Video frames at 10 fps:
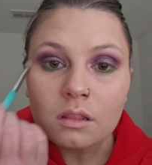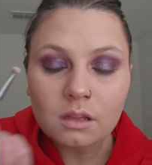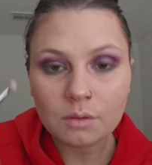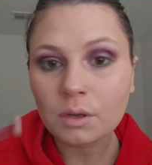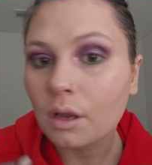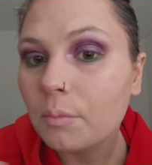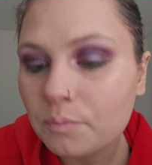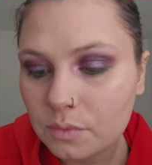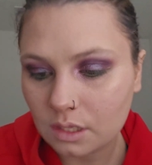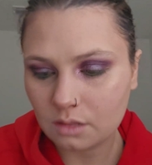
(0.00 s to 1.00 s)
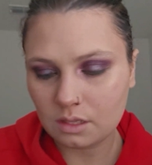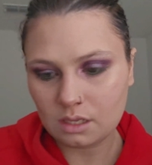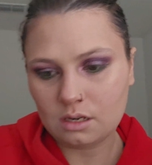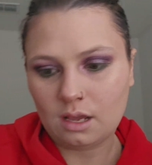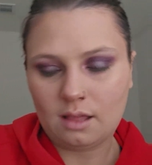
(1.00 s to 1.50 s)
there we go. And
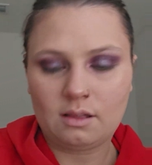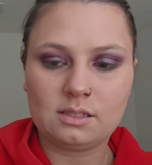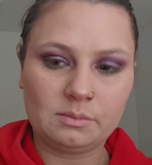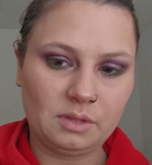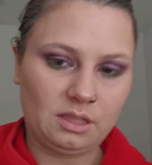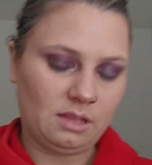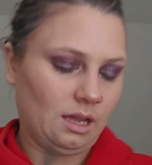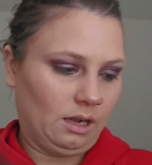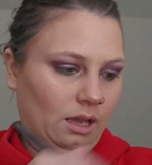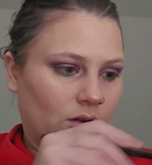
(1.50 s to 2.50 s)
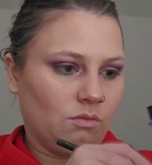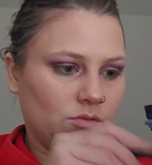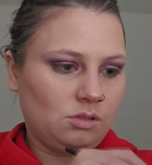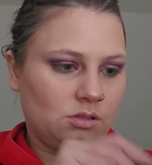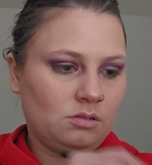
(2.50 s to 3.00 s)
then I like to blend that
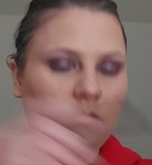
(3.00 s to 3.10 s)
out